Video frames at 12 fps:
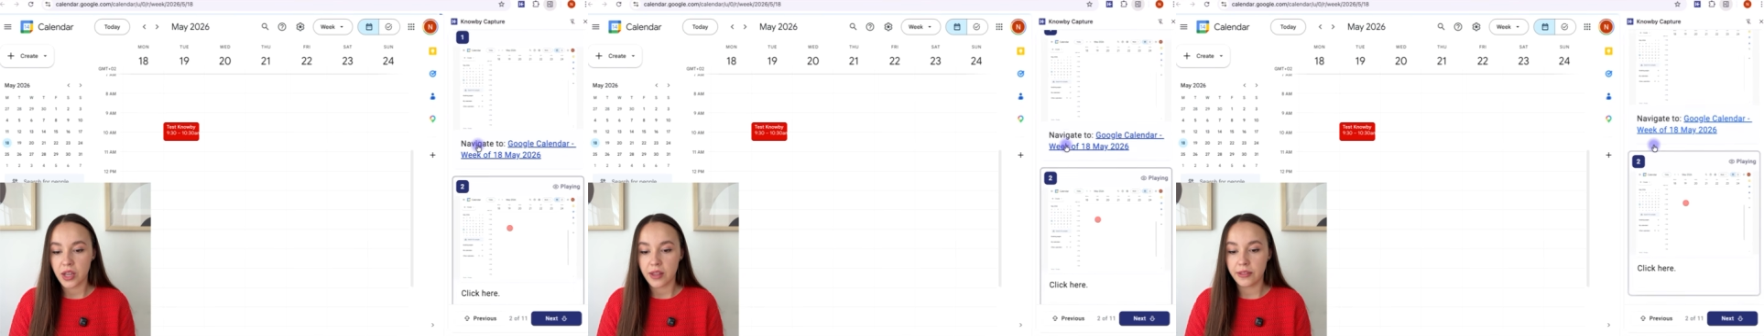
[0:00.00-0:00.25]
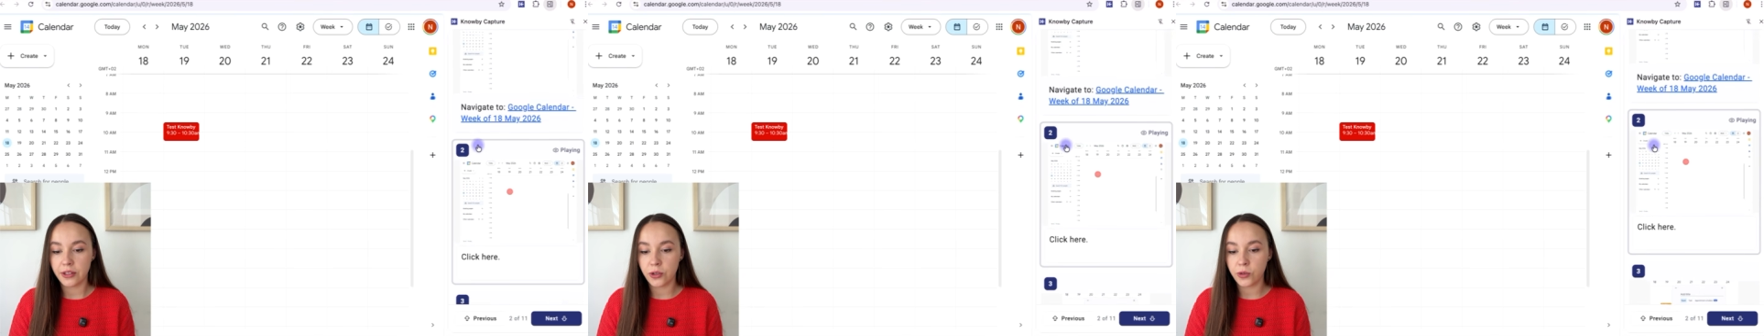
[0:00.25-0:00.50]

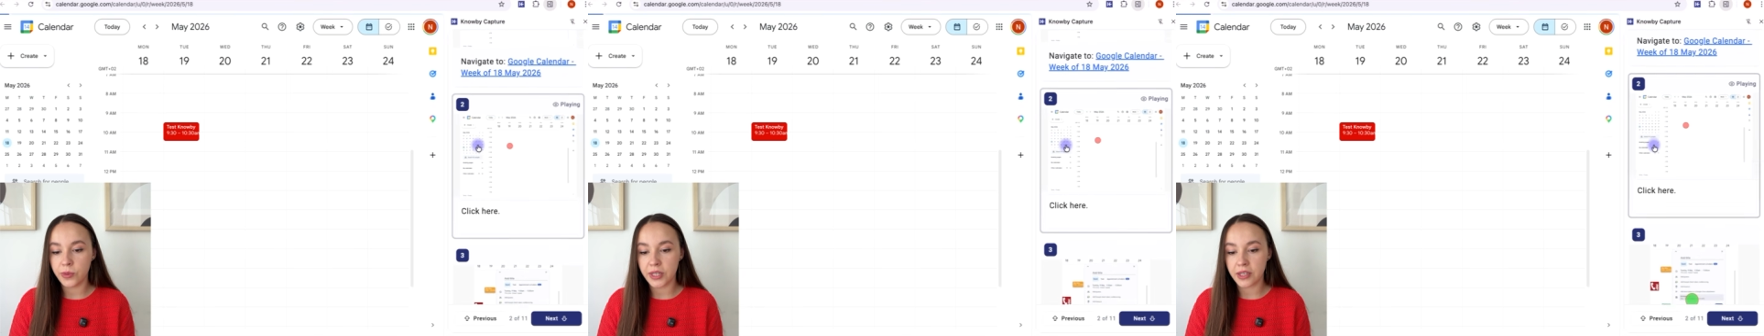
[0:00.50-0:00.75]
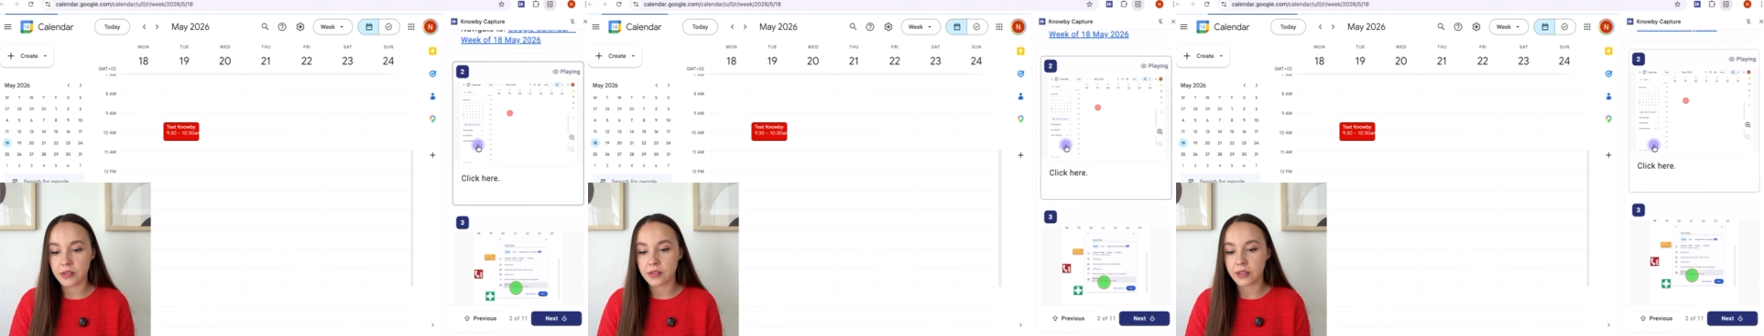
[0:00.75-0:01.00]
the Knowby
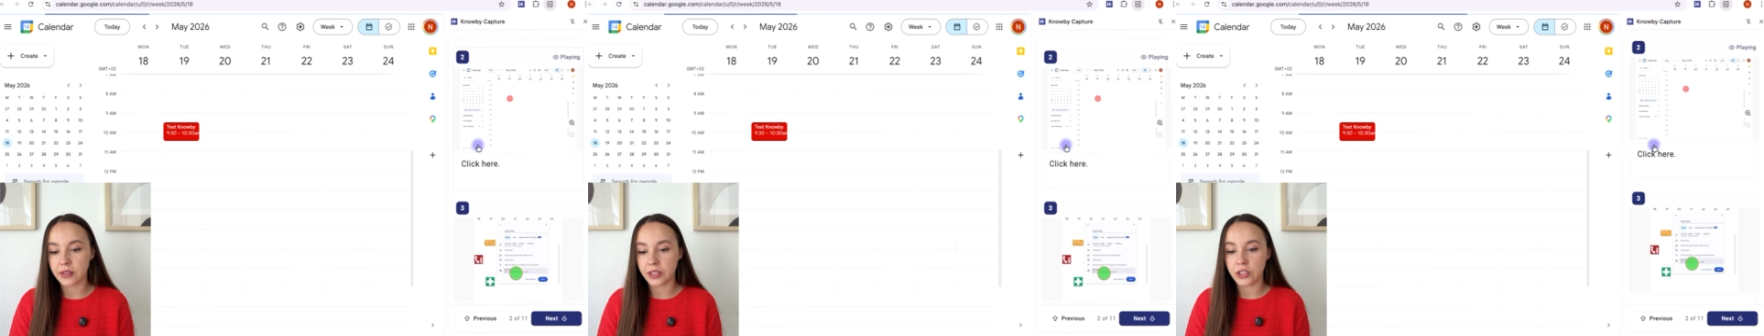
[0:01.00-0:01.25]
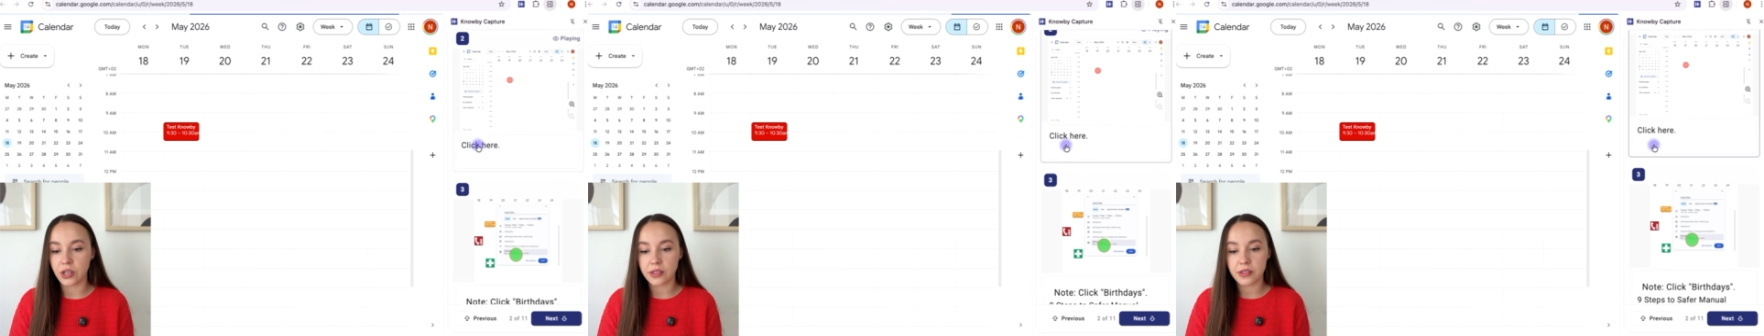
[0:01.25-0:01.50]
instantly
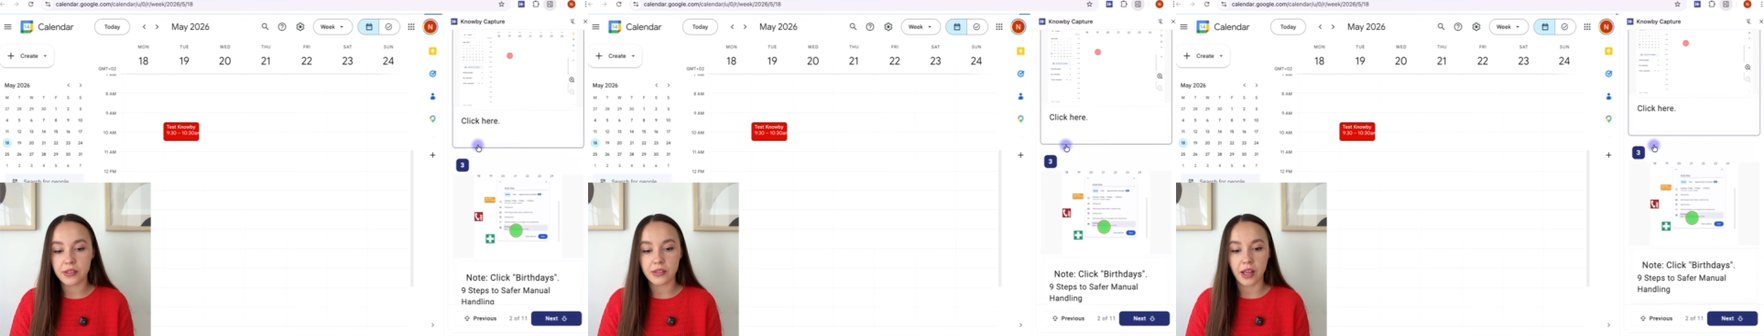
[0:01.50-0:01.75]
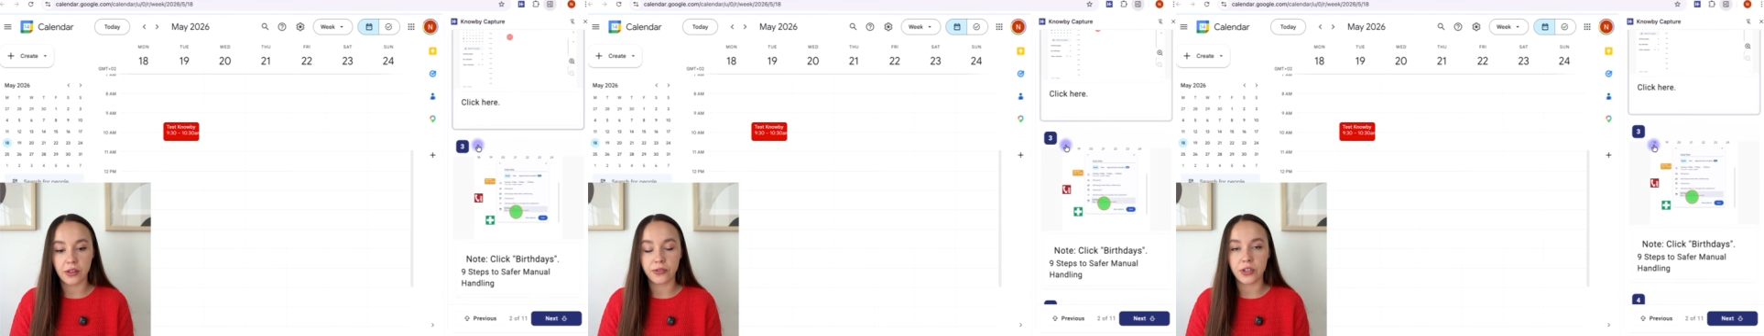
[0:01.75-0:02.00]
docks itself